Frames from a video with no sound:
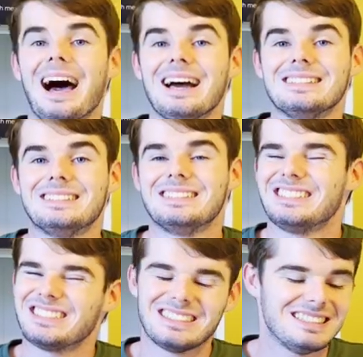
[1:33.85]
I
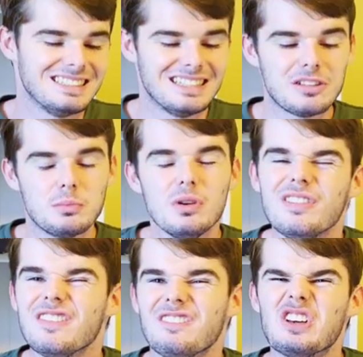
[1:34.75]
just, this
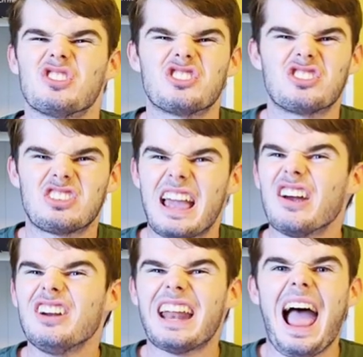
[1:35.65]
movie feels
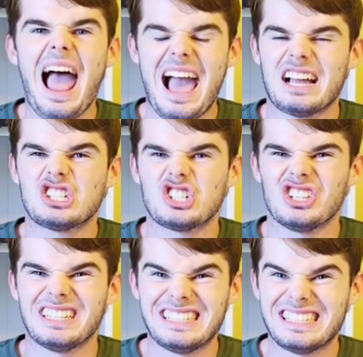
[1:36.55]
scared to
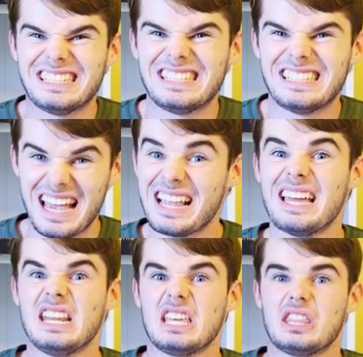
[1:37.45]
actually say
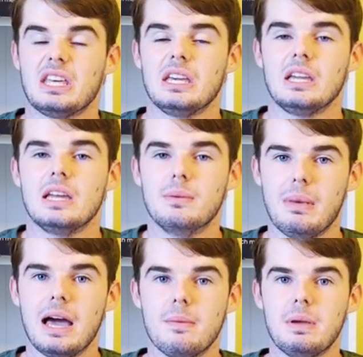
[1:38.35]
anything, in
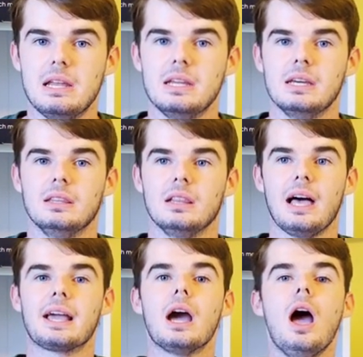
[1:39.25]
my opinion.
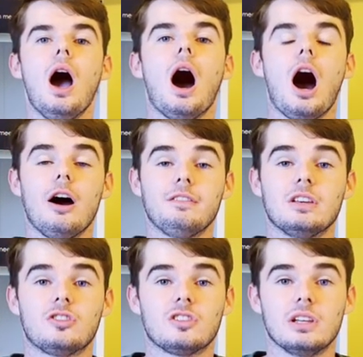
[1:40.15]
Like,
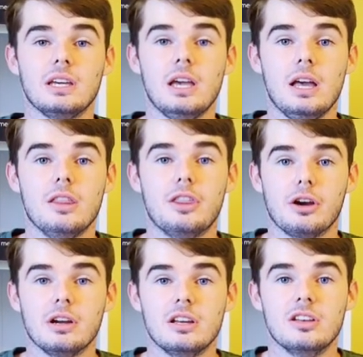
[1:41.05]
obviously,
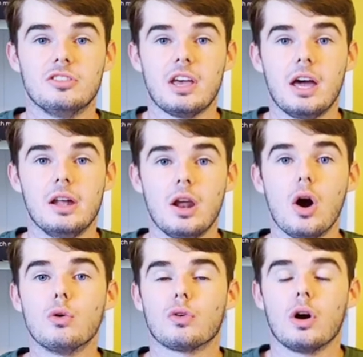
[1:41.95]
there is an
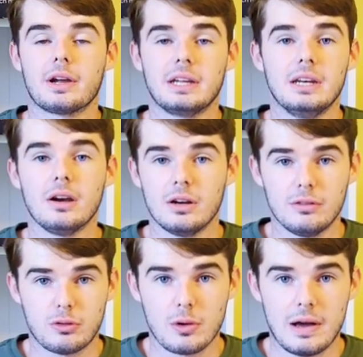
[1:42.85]
overarching
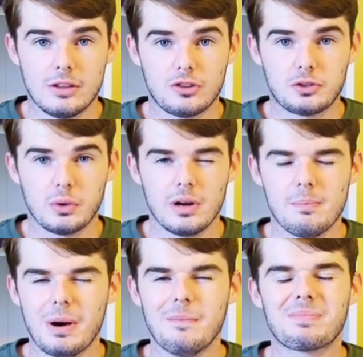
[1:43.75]
narrative throughout the story,
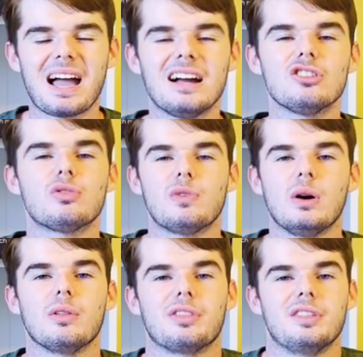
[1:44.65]
but I just
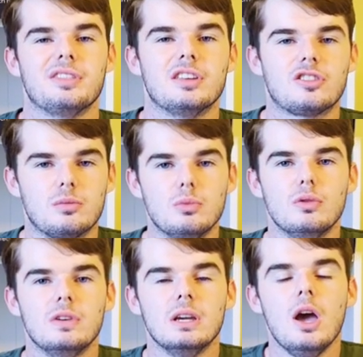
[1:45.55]
felt that this
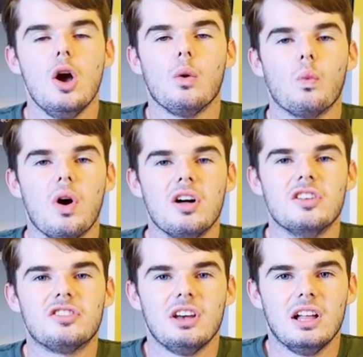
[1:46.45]
movie
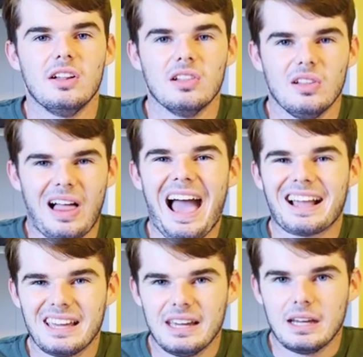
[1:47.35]
was
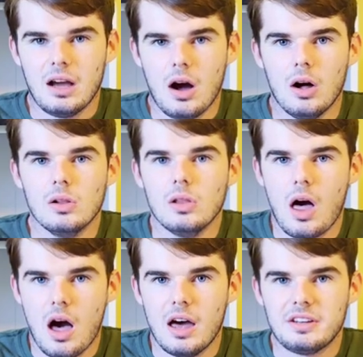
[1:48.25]
lacking a
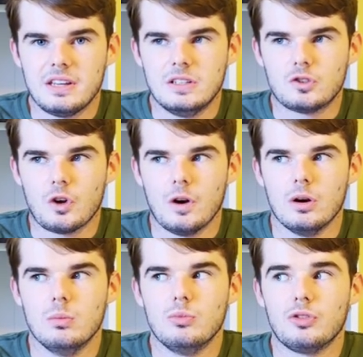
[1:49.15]
lot in
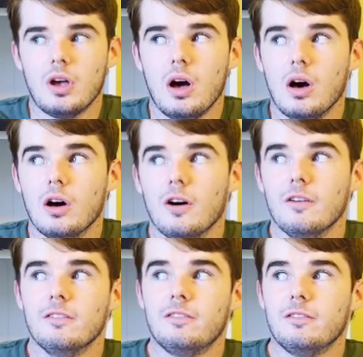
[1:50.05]
terms
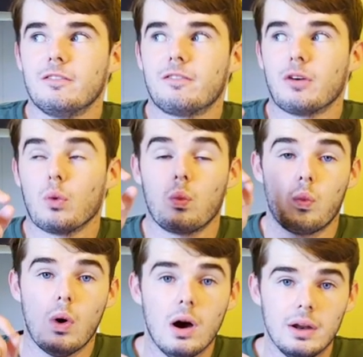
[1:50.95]
of for
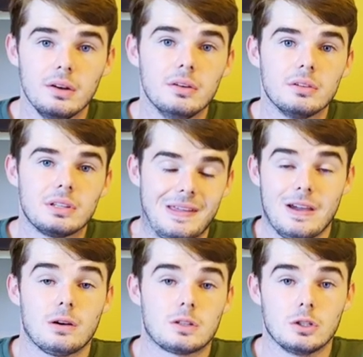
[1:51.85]
one,
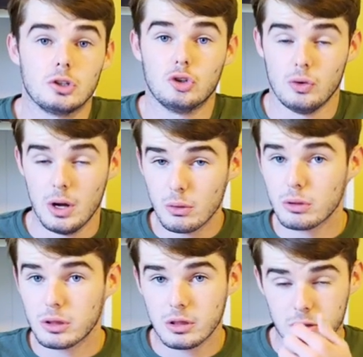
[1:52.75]
character growth
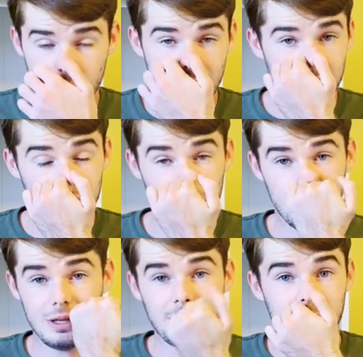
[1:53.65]
throughout the
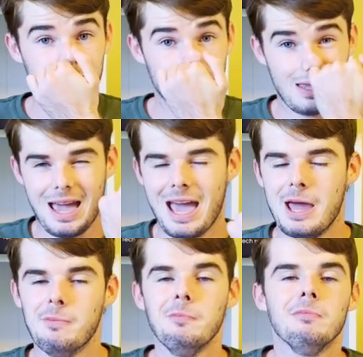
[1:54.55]
movie.
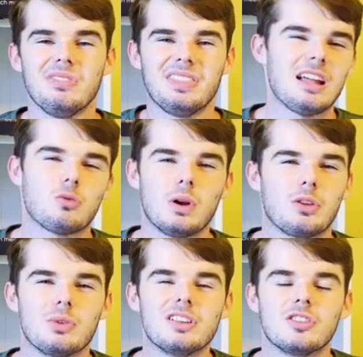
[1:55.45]
And that's one
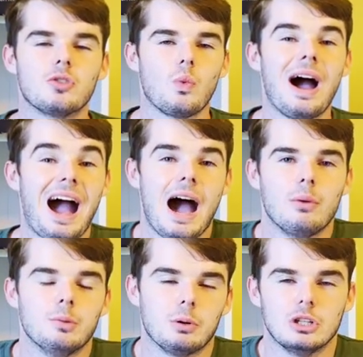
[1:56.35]
of the reasons why I
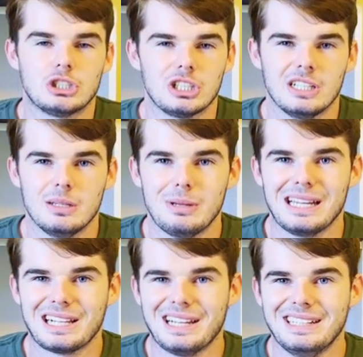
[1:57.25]
would personally be
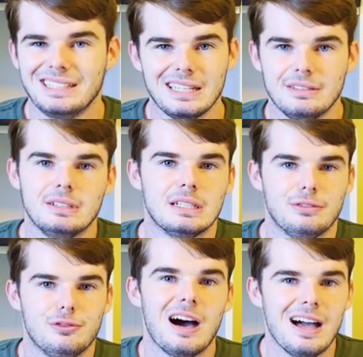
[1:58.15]
inclined to give it a
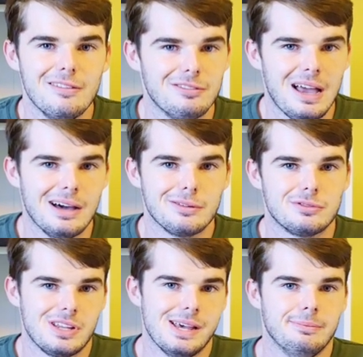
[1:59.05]
5 out
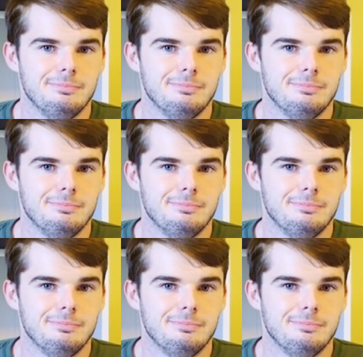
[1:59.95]
of 10.